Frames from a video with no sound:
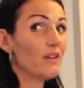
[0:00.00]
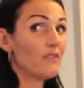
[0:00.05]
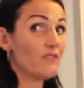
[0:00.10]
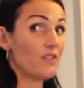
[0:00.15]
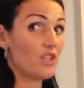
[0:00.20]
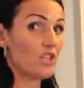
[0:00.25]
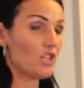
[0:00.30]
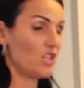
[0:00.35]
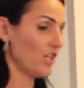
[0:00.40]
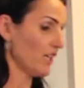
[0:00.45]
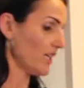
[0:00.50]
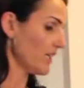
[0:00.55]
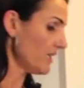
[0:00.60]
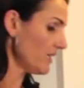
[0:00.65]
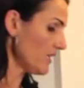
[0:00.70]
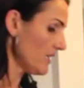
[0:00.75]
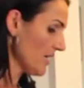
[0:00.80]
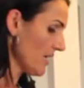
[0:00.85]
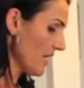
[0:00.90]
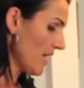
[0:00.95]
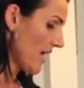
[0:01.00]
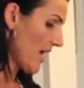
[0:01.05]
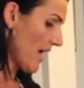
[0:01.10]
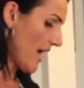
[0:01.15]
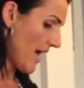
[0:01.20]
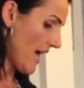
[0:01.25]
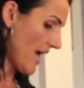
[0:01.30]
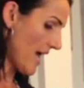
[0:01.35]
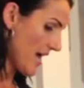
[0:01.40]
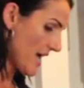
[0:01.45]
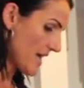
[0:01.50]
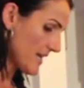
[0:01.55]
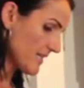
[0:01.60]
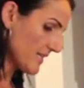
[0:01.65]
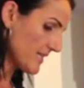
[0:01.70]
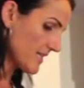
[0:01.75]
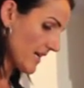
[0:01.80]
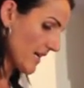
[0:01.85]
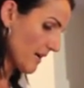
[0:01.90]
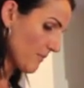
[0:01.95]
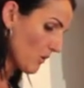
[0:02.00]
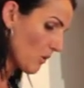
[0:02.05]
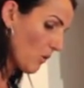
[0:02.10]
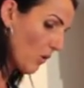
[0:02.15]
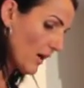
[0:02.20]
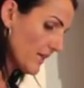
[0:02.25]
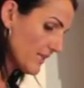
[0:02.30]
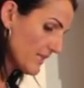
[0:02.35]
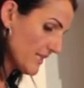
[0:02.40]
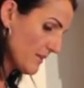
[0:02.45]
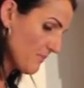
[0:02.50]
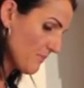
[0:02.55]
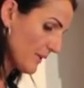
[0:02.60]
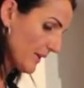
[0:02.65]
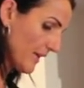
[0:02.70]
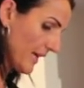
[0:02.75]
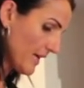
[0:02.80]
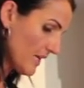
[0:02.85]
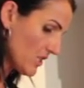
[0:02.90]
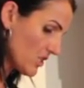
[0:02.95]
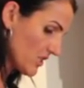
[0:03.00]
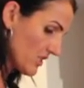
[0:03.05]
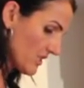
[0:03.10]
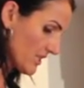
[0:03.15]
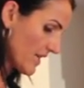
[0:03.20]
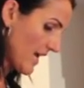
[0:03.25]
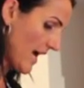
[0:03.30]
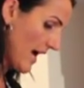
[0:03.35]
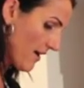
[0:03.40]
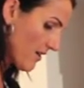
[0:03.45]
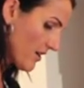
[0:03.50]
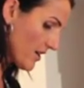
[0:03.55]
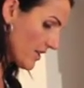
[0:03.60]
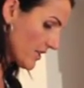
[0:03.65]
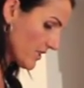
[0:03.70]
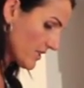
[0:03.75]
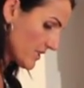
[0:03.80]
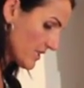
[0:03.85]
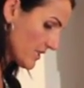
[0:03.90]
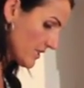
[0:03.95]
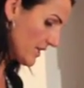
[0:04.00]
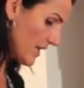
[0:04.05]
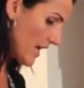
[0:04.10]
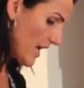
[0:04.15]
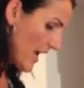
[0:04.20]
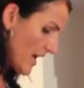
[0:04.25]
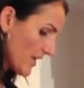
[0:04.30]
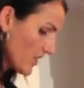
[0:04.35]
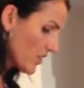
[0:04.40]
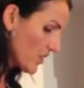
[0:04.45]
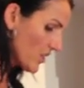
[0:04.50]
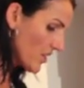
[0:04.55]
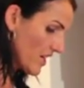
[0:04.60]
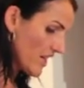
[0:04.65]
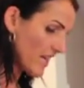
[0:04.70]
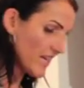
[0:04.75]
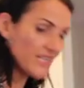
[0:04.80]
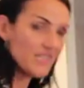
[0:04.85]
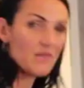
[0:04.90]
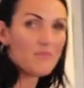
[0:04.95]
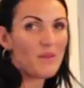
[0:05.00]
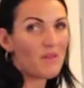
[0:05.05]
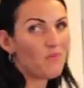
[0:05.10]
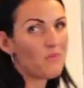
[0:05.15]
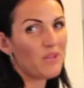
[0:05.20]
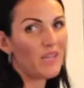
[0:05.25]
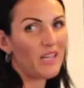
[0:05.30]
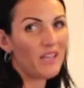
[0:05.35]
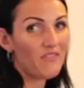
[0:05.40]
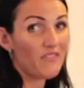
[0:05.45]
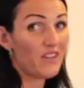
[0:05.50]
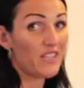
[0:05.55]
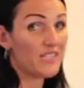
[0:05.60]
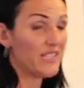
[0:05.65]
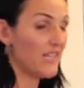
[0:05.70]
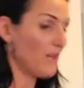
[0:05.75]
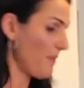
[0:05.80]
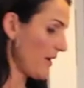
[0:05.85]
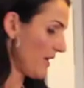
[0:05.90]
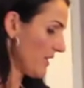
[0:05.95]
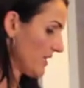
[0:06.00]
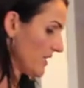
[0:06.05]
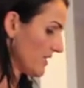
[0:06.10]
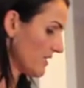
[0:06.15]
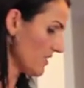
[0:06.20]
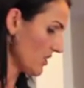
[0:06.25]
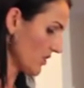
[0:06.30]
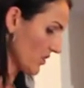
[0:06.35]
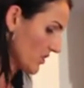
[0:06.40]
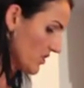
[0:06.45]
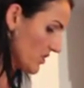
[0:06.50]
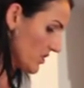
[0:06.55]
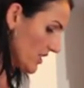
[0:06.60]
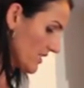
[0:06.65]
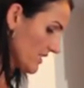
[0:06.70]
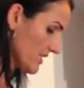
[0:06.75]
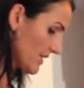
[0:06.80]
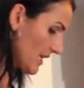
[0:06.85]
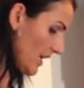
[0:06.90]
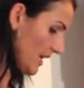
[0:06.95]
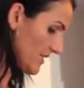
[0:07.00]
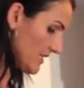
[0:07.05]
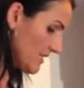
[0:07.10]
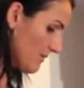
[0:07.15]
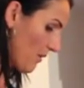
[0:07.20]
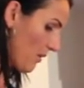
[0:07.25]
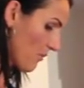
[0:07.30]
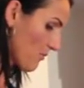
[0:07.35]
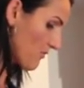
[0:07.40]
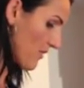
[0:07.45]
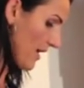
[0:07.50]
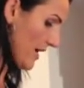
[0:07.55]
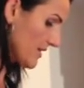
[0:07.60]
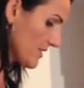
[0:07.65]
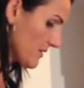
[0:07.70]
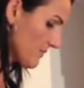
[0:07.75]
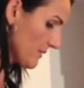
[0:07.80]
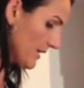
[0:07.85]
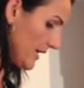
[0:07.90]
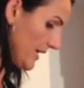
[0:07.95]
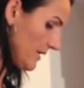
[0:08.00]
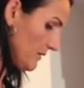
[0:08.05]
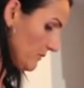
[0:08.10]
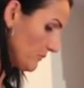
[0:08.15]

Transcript: for the chicken, and quite simply just carrots. And you don't need to be really fussy about this, you can just slice them up randomly.